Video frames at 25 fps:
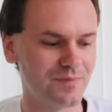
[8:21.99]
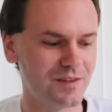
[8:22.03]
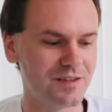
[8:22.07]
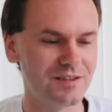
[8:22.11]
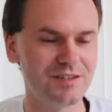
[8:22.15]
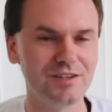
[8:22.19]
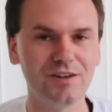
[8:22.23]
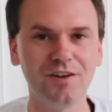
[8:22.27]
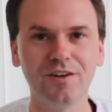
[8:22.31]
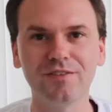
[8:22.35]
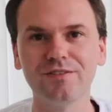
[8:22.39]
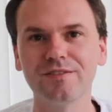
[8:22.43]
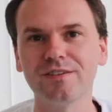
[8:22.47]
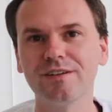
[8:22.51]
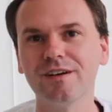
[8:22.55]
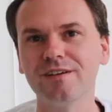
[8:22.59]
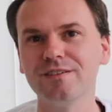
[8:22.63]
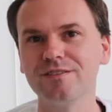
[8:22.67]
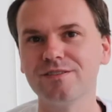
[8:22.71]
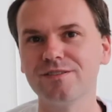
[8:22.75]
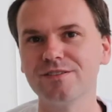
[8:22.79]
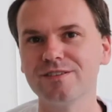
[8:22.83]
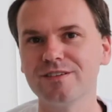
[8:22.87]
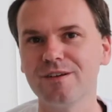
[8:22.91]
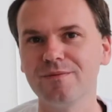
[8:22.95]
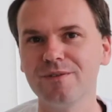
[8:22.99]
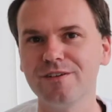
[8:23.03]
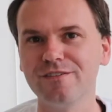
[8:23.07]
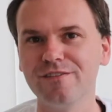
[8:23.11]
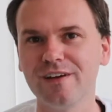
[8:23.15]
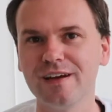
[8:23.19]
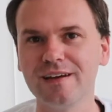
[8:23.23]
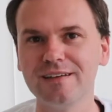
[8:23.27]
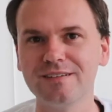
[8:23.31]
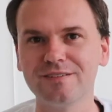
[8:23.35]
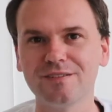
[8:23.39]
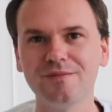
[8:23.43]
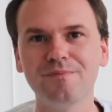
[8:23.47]
She also does do some
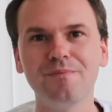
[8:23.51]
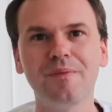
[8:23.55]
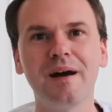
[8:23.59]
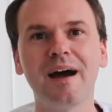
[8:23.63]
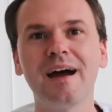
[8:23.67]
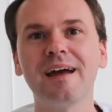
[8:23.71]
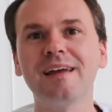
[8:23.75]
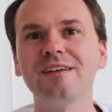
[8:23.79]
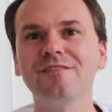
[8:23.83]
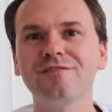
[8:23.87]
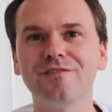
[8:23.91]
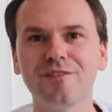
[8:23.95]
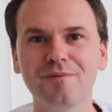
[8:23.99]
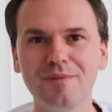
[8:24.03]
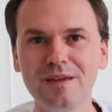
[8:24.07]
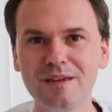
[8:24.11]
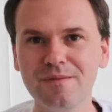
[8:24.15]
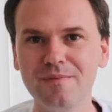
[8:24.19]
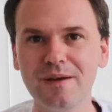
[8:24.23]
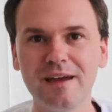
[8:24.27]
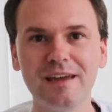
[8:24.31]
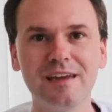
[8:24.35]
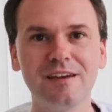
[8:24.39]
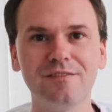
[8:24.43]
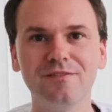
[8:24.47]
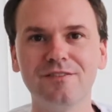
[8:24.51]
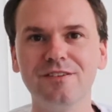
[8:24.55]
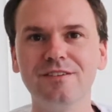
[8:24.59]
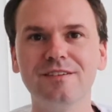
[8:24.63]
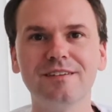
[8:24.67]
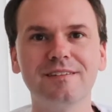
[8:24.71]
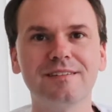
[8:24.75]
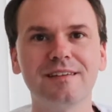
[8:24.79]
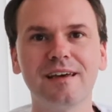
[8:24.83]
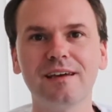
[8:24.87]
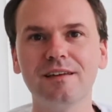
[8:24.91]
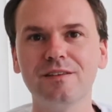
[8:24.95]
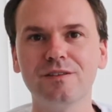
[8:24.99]
advice on buying from eBay if you
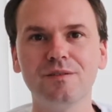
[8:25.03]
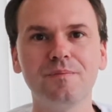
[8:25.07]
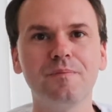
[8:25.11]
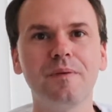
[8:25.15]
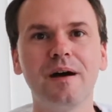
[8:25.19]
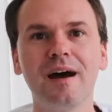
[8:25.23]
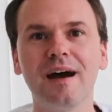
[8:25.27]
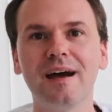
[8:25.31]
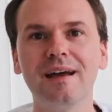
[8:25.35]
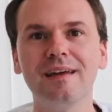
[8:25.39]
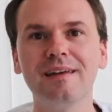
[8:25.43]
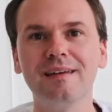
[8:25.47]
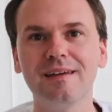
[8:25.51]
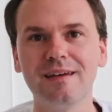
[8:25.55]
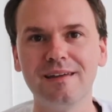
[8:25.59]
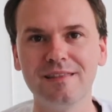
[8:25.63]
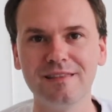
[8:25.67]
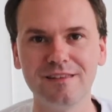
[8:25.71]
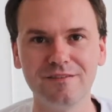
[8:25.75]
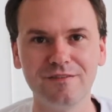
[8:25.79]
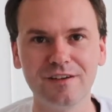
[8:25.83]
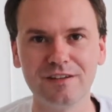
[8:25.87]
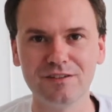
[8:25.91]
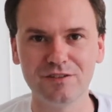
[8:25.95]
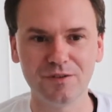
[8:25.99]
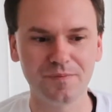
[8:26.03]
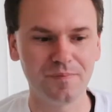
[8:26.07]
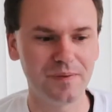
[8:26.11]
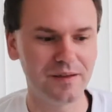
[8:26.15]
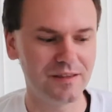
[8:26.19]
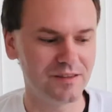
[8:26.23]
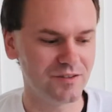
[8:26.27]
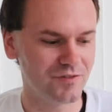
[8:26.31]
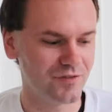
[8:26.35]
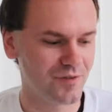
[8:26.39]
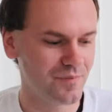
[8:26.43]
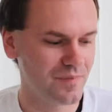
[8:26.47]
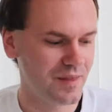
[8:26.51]
decide to buy individual
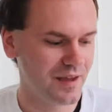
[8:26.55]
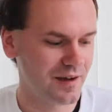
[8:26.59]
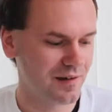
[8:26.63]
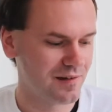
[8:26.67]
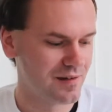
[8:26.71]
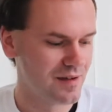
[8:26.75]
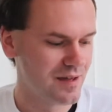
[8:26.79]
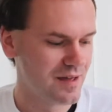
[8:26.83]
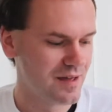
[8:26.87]
pins from there.